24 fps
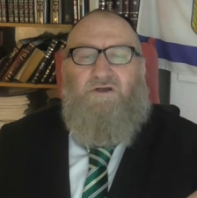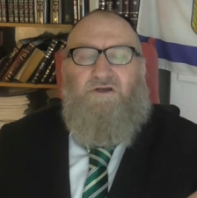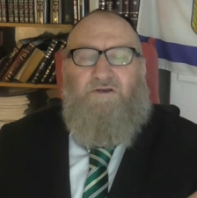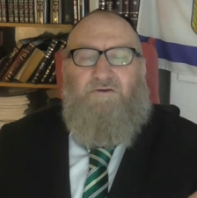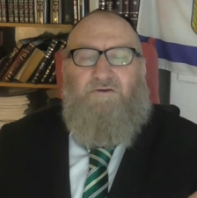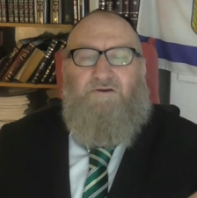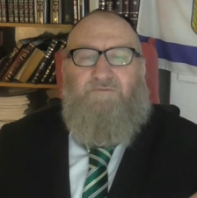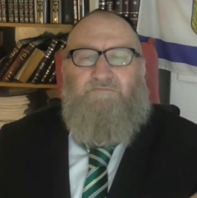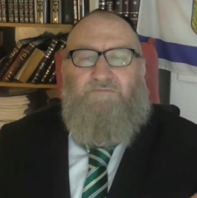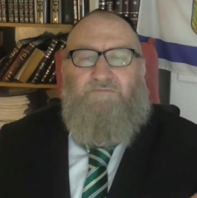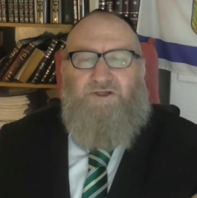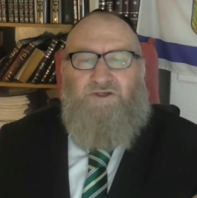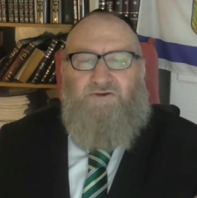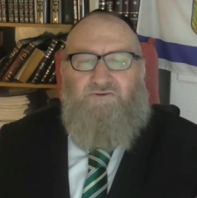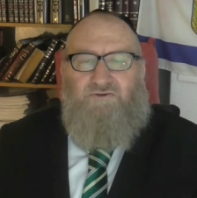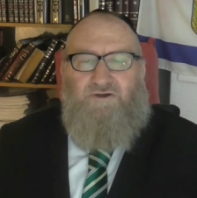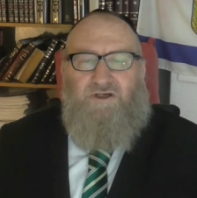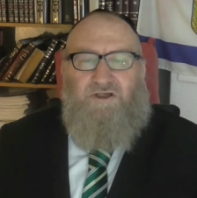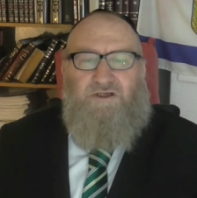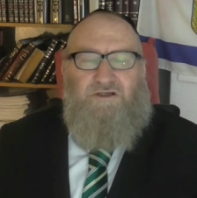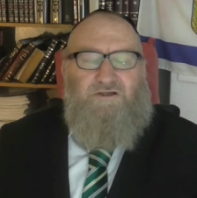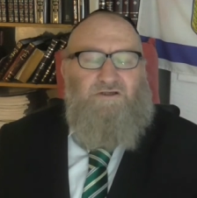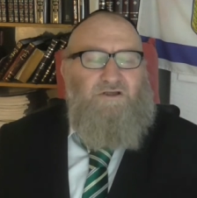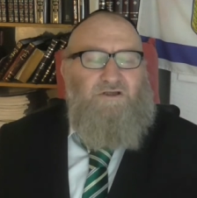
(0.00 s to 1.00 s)
a little bit
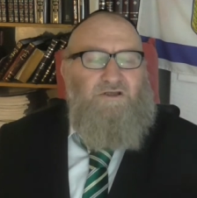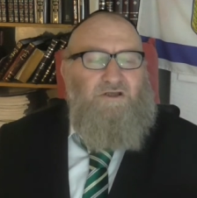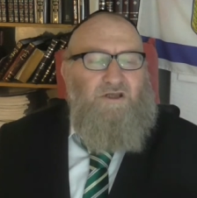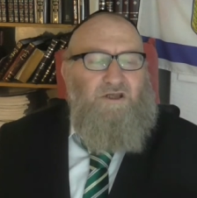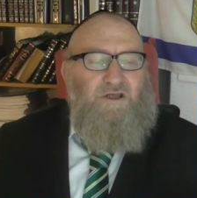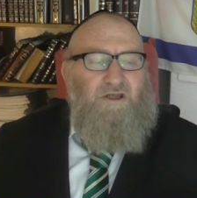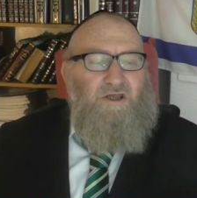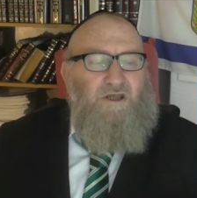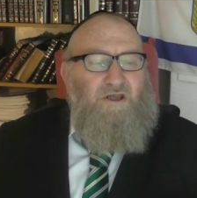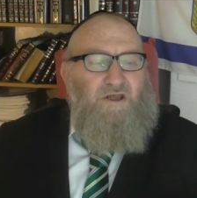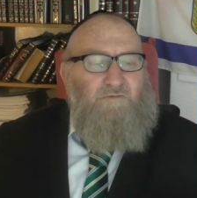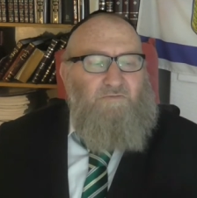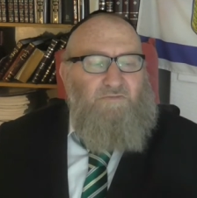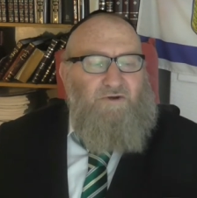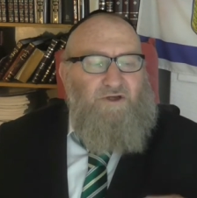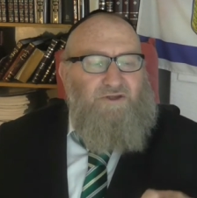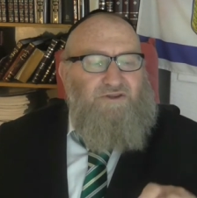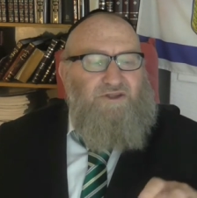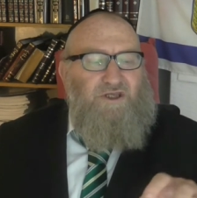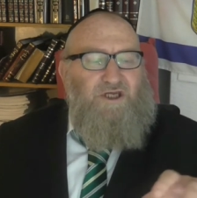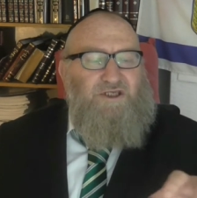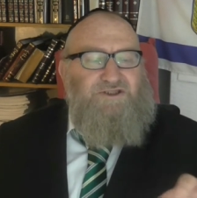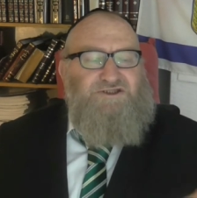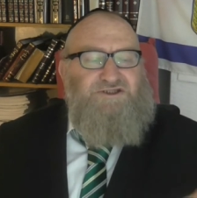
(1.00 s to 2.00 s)
green.
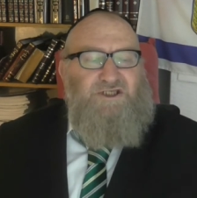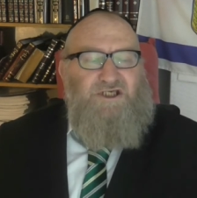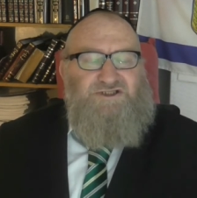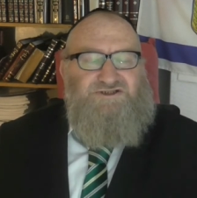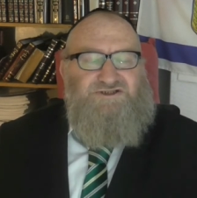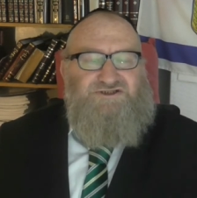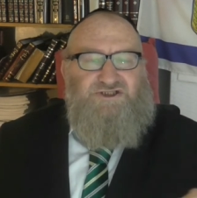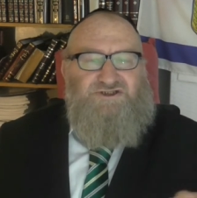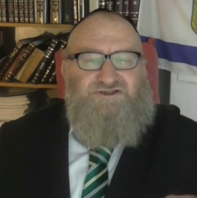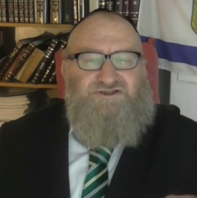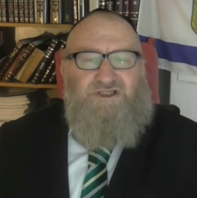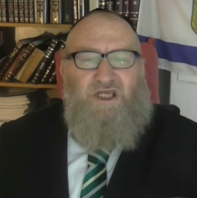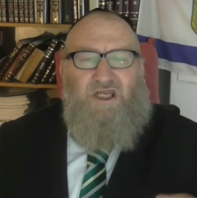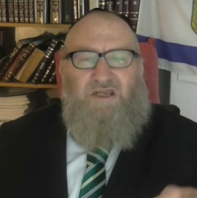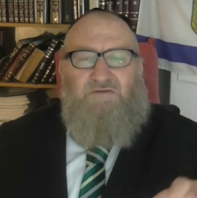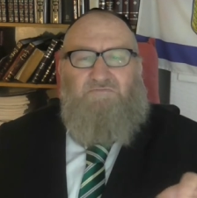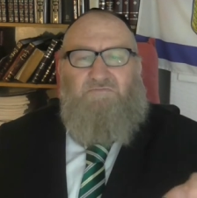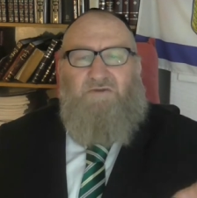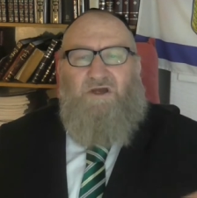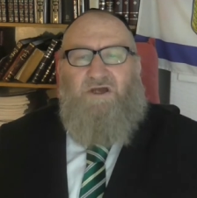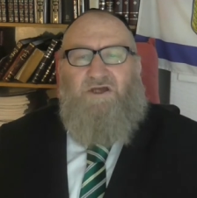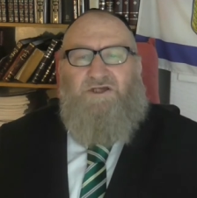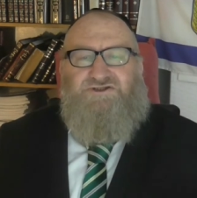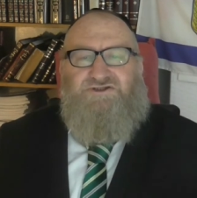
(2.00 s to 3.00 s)
But they taste the
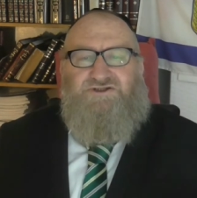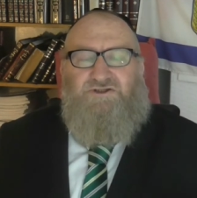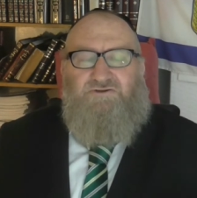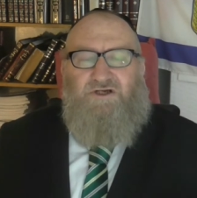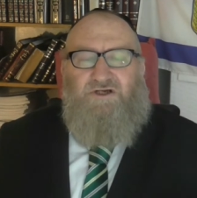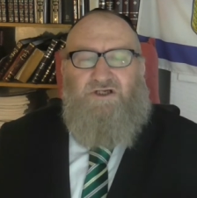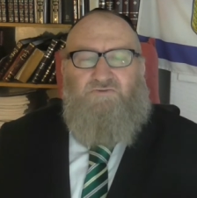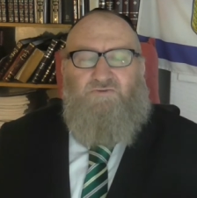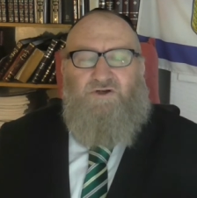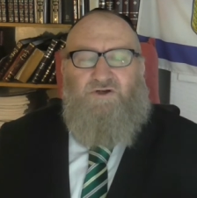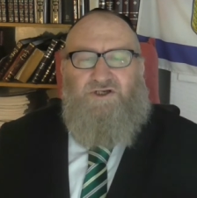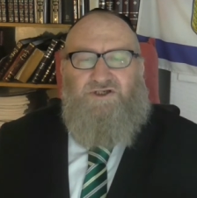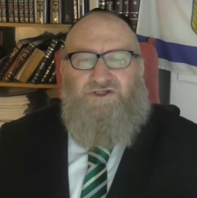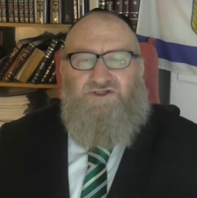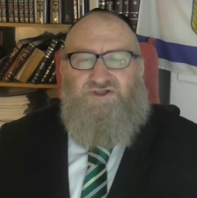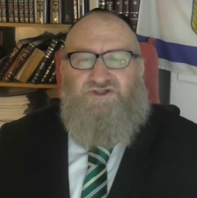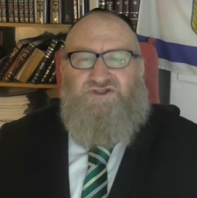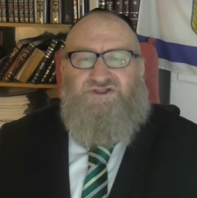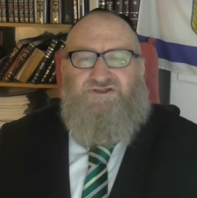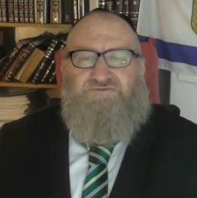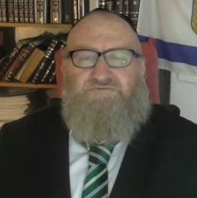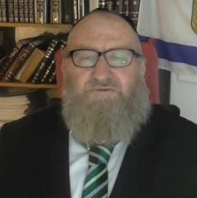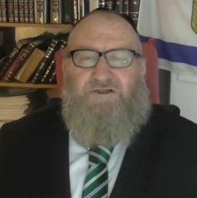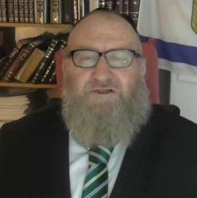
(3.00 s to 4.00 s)
same as the red
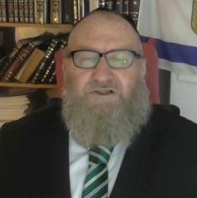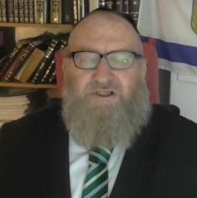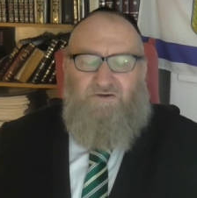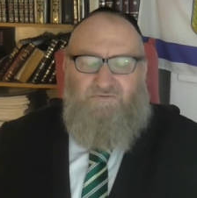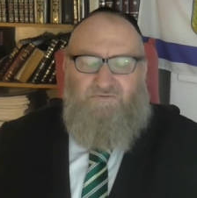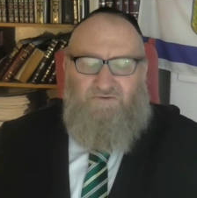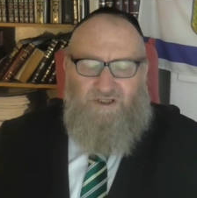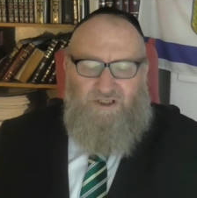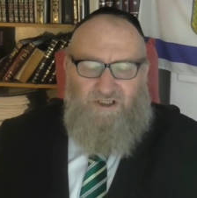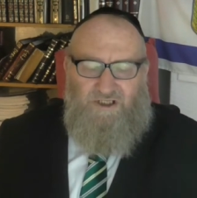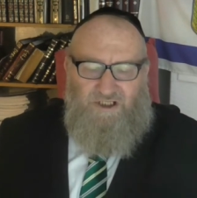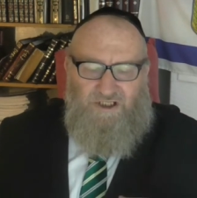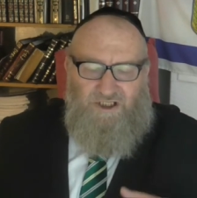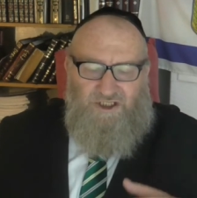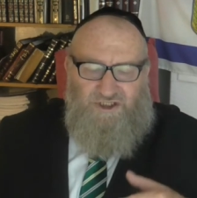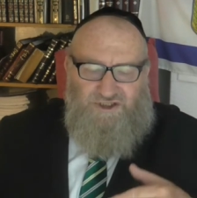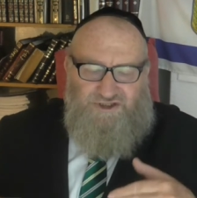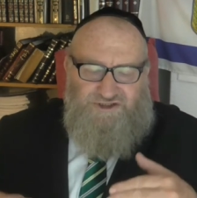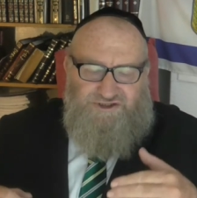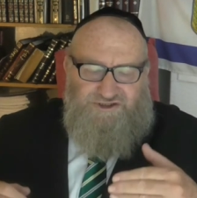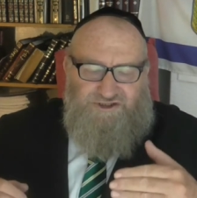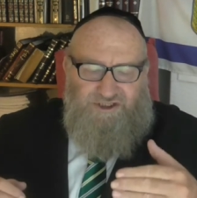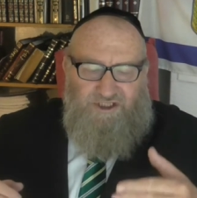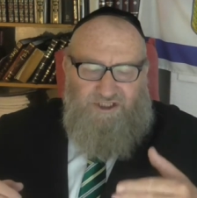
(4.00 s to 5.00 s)
ones. But
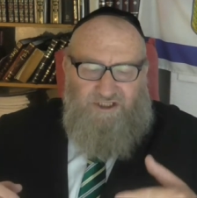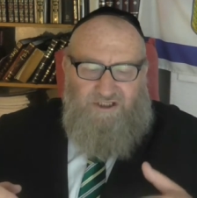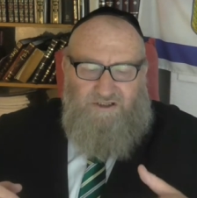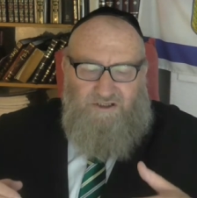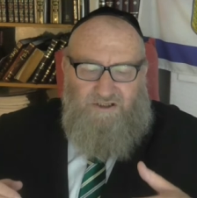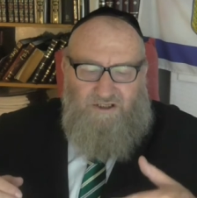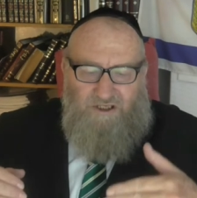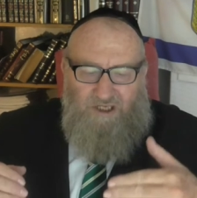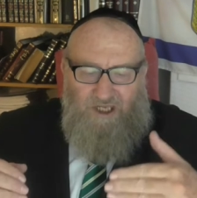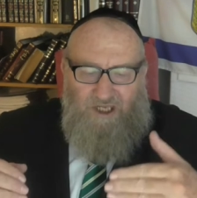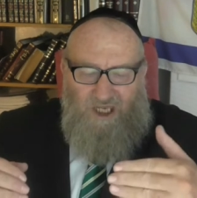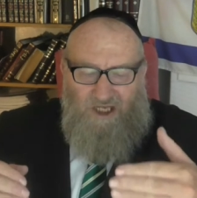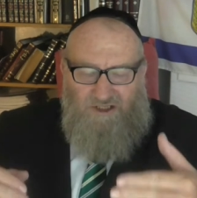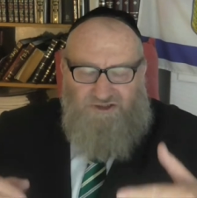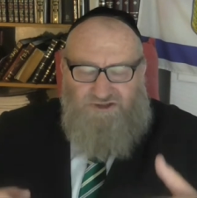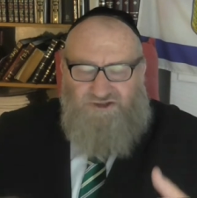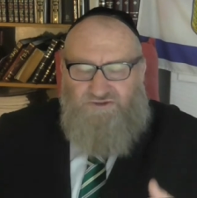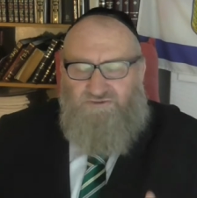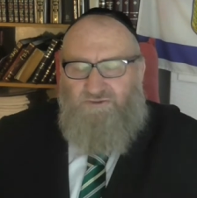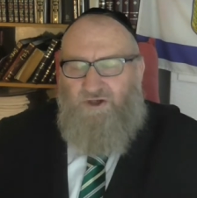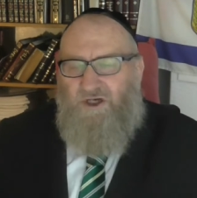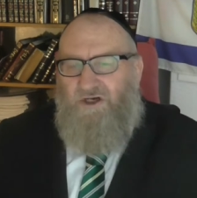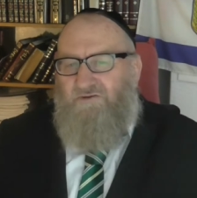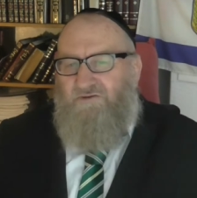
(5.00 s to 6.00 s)
nevertheless, the
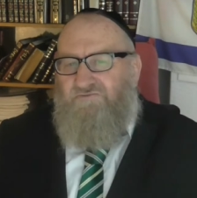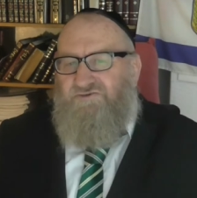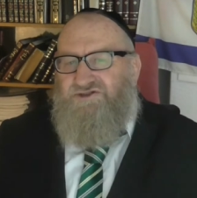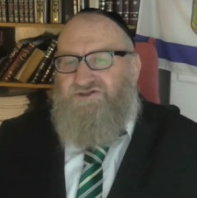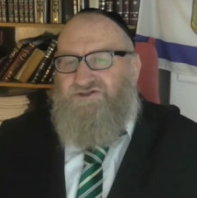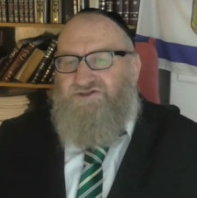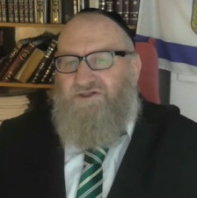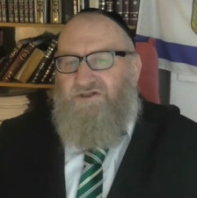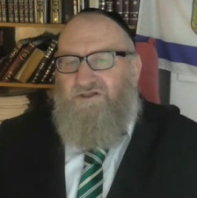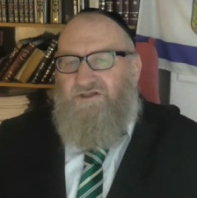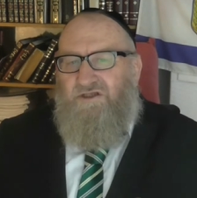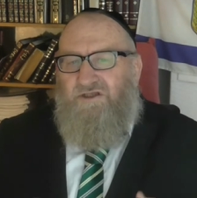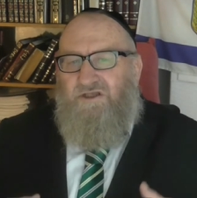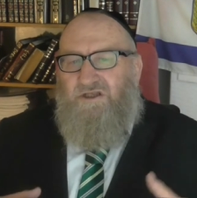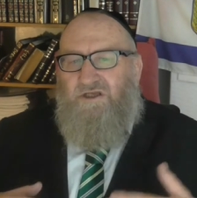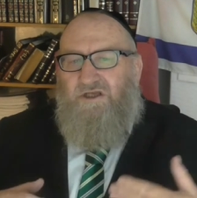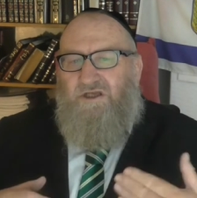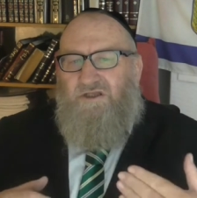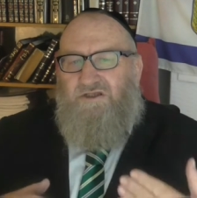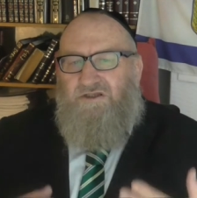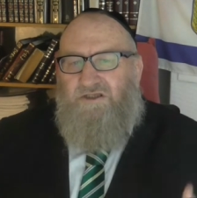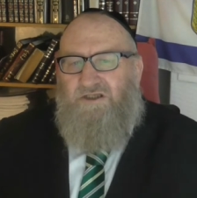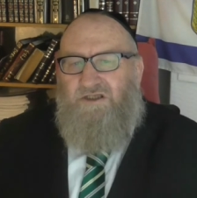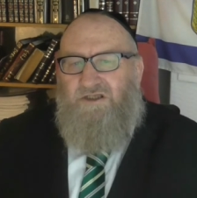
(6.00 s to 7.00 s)
housewives and the,
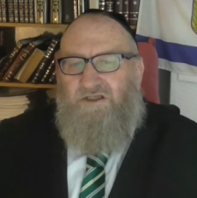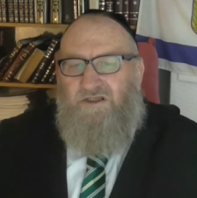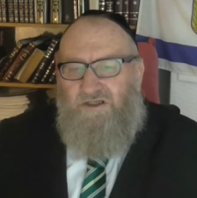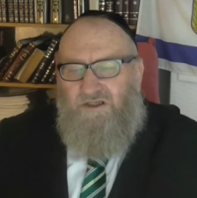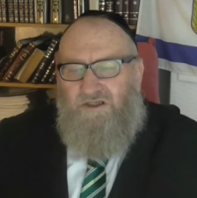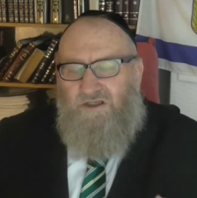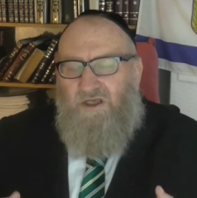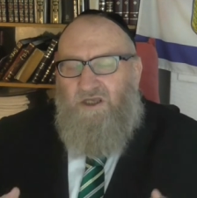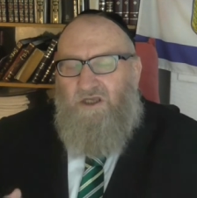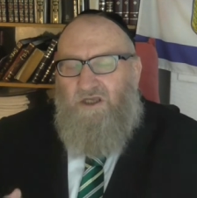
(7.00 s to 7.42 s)
and the